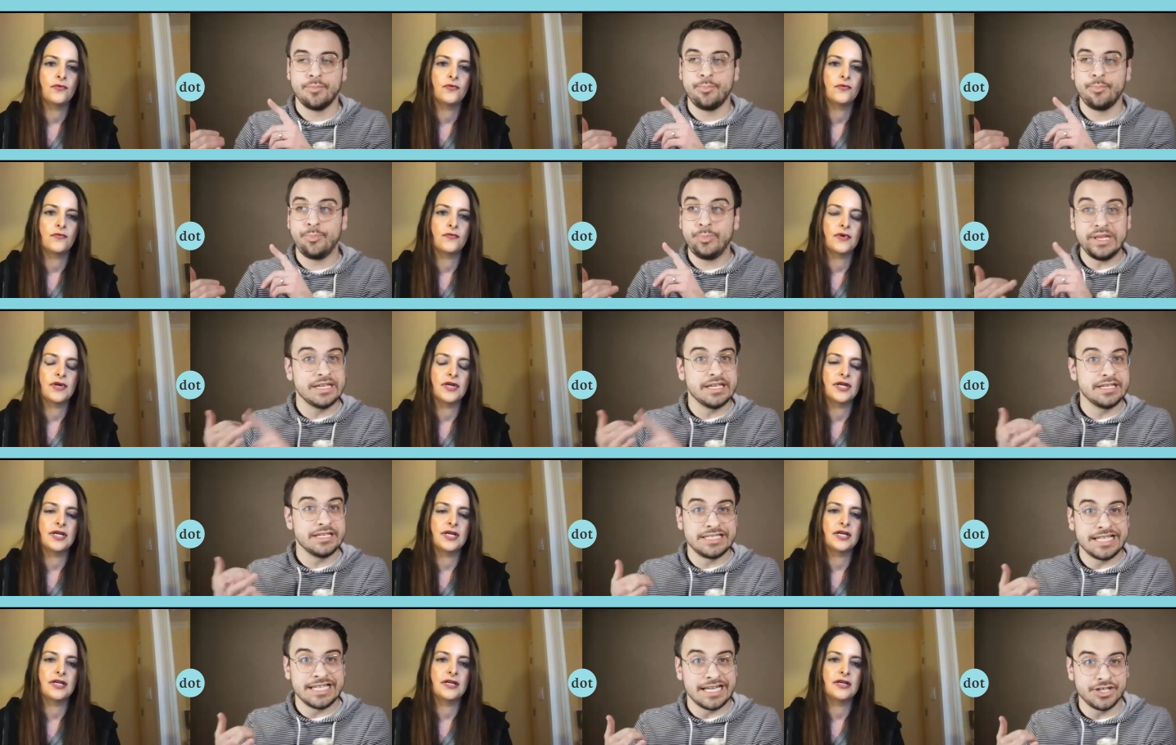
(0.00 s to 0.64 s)
Speaker 1: be
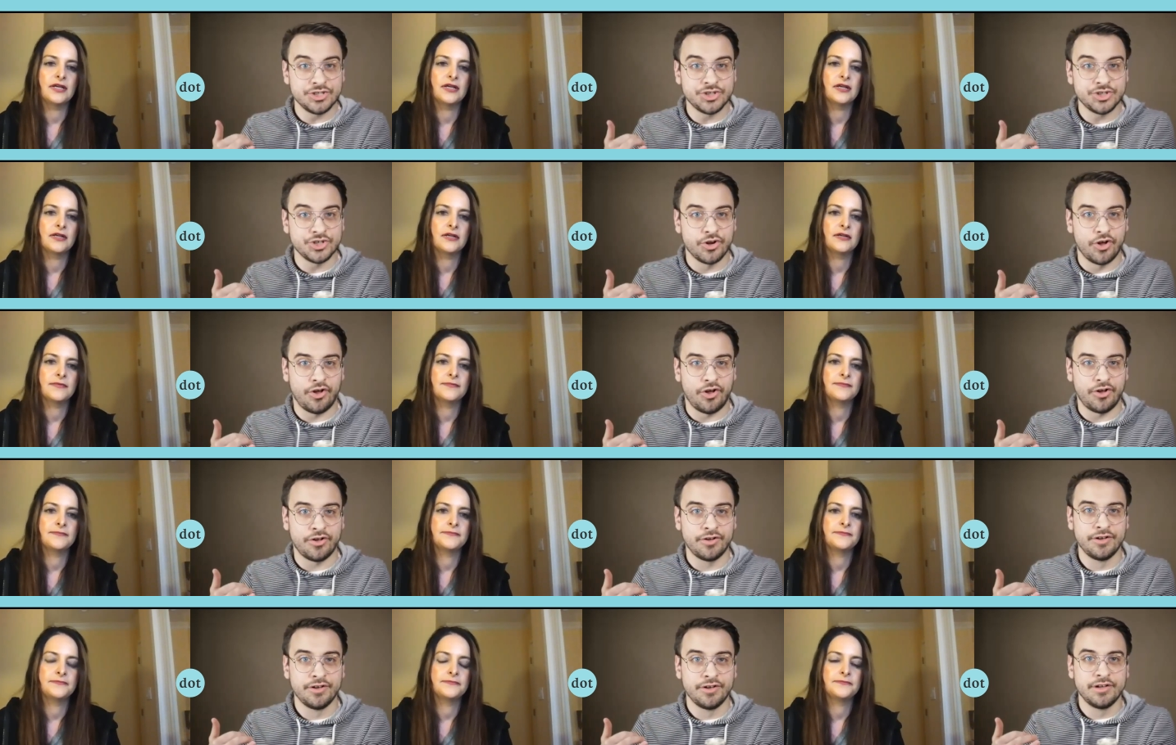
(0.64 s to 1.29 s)

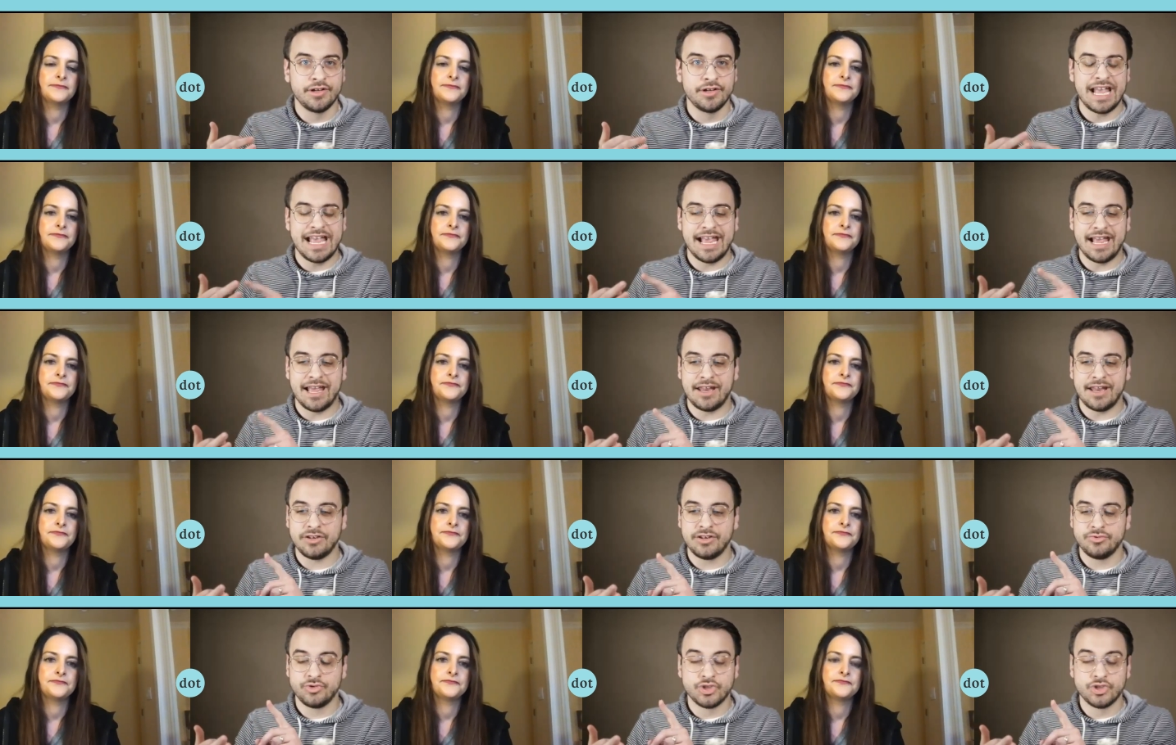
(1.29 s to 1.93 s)
intentional
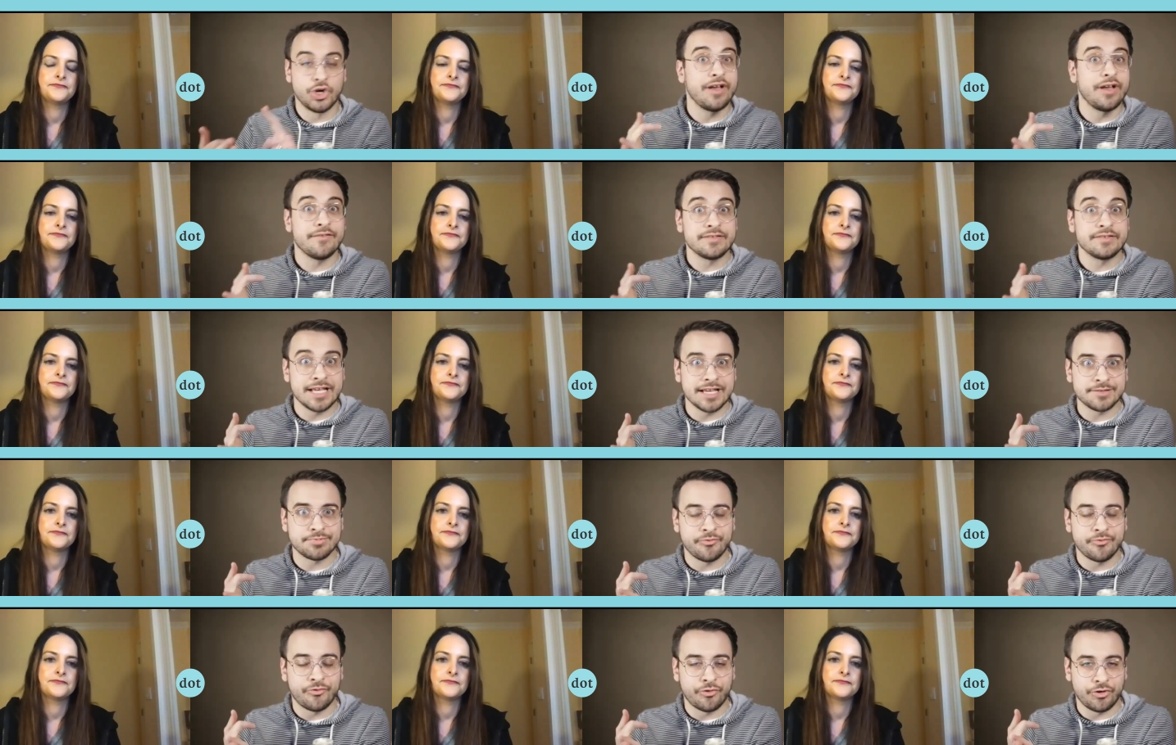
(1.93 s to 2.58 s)
and don't have
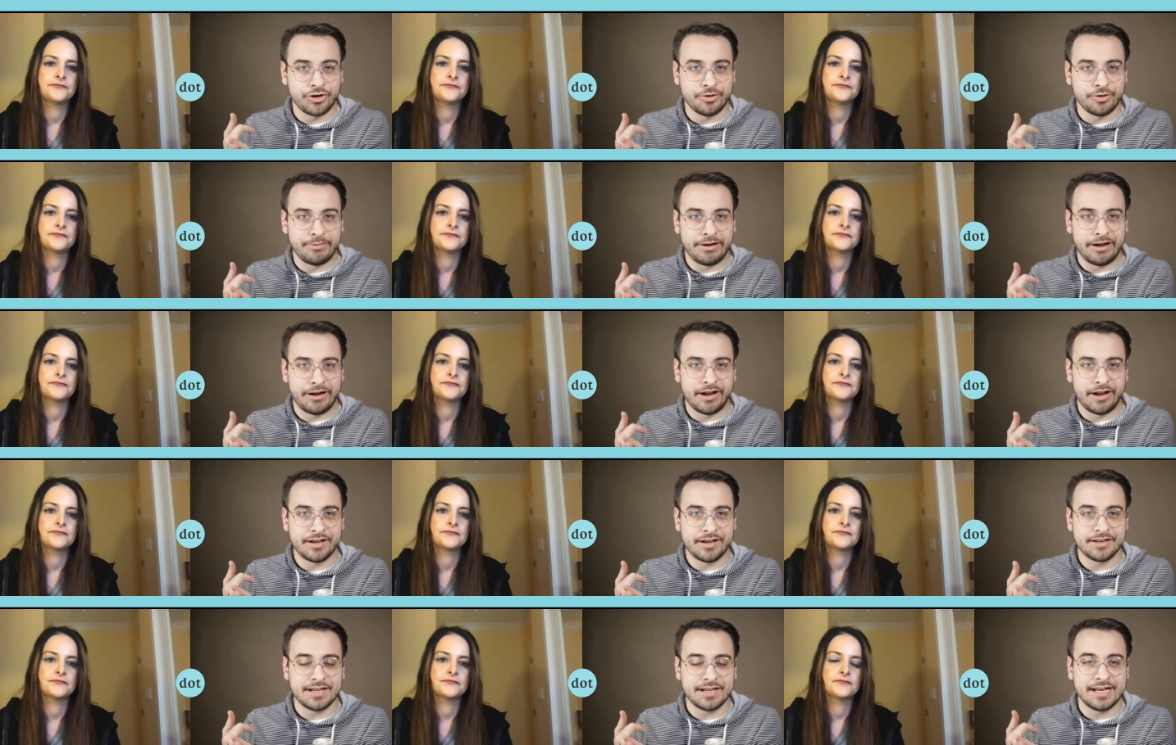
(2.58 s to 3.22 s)
sex before you're
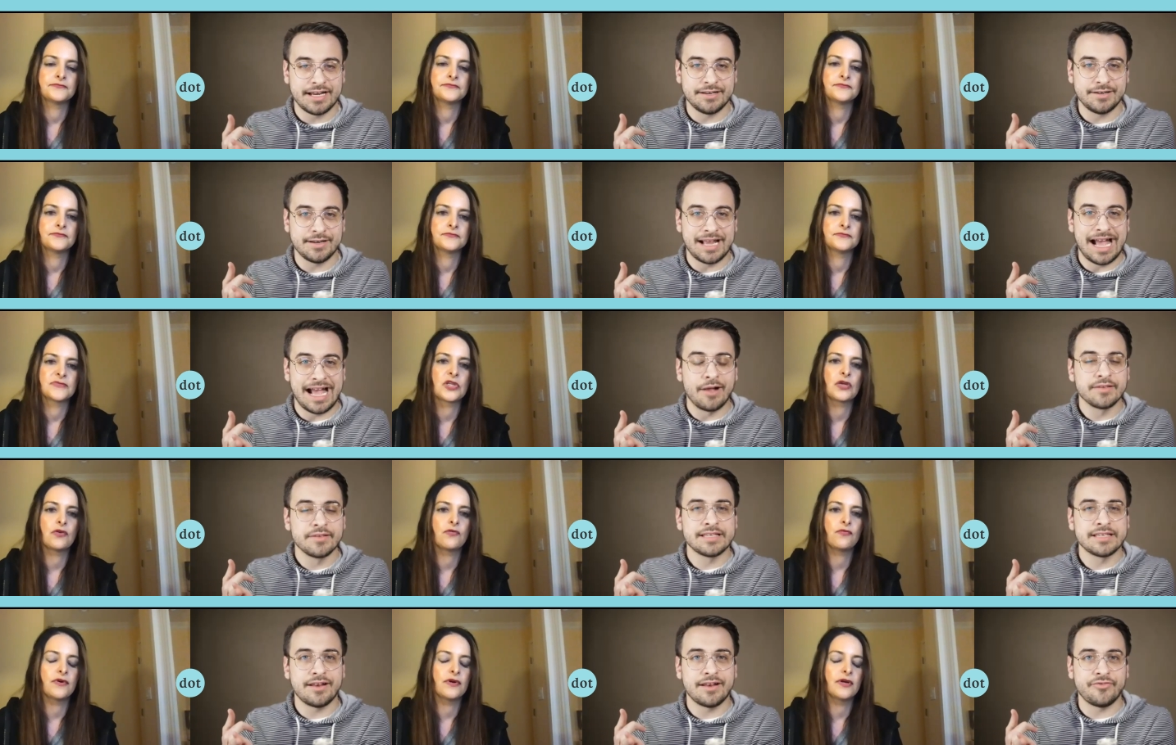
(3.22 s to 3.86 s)
married and
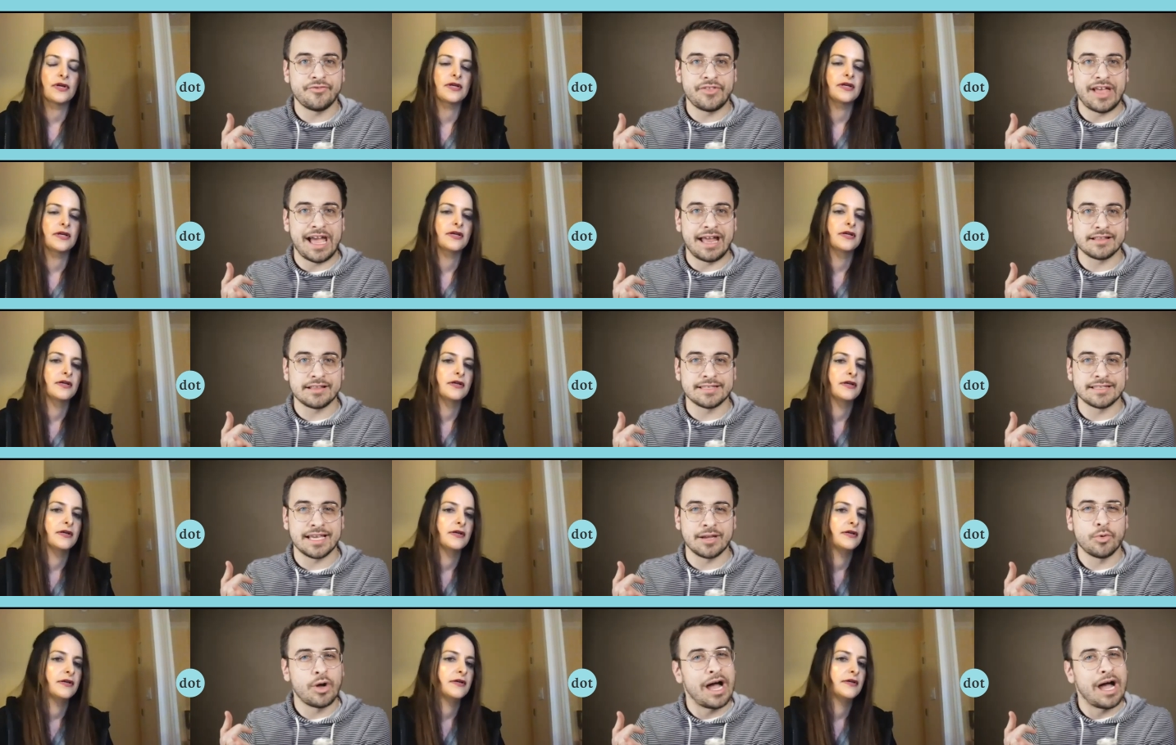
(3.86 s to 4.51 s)
outside of that it's
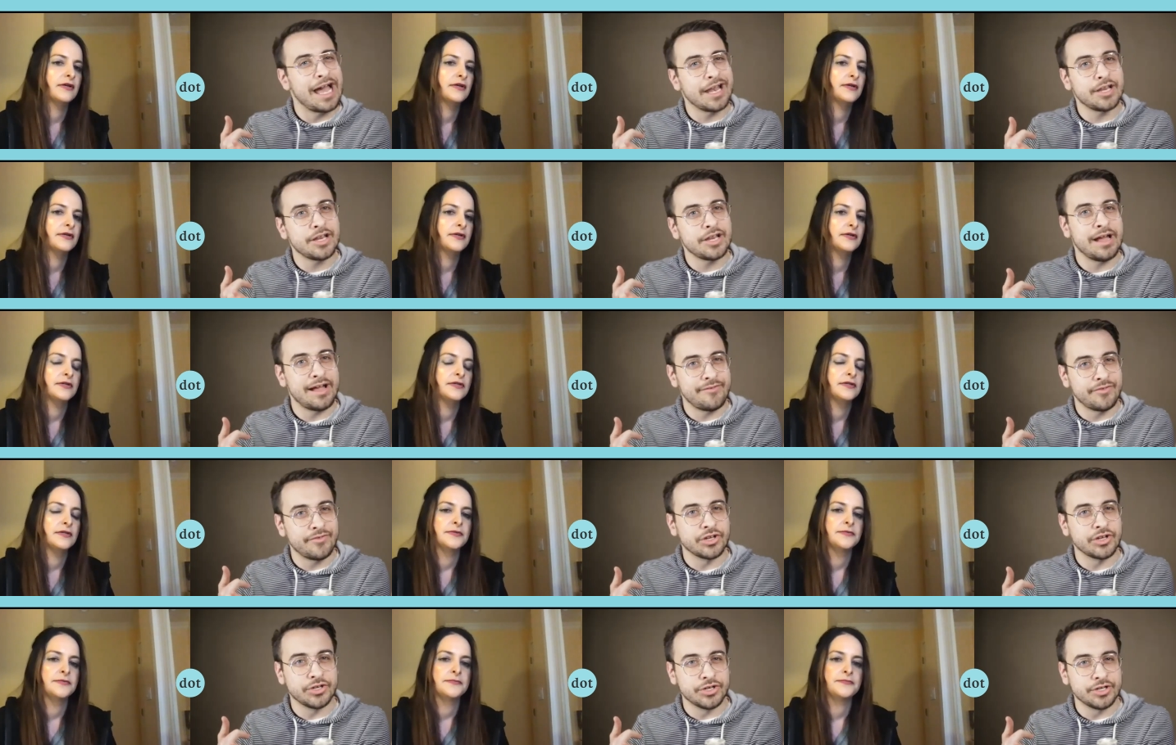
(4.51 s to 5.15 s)
like well how do you have
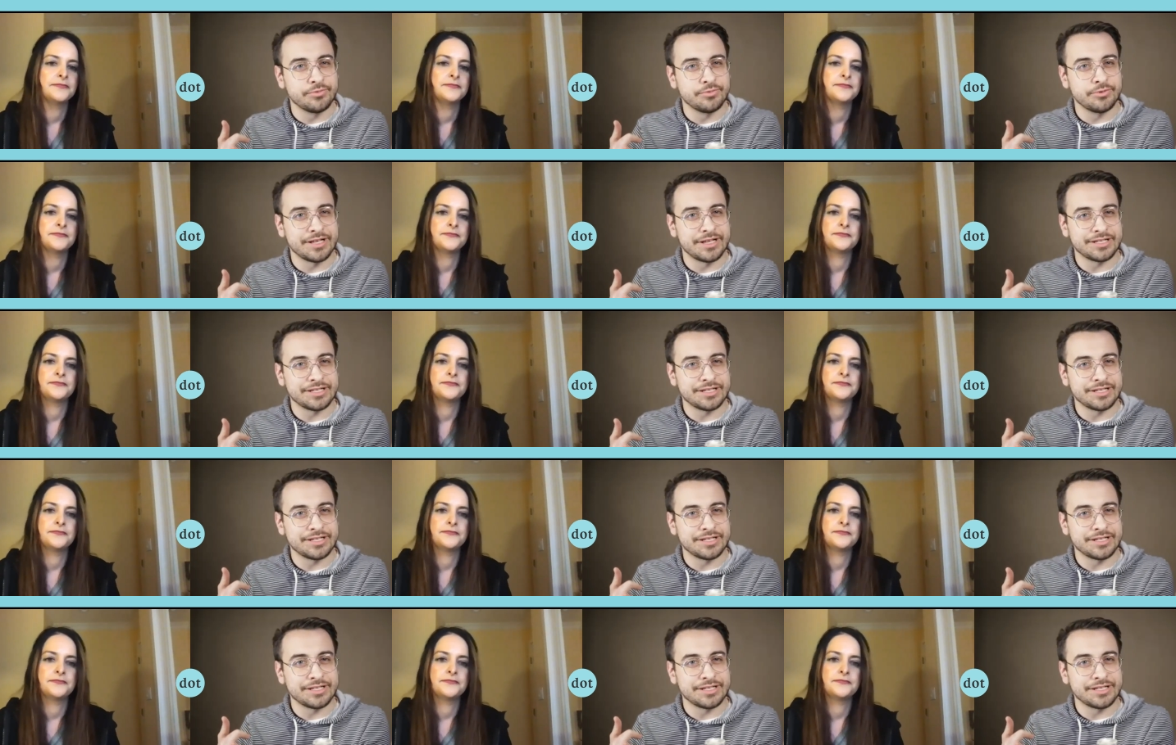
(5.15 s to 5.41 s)
a good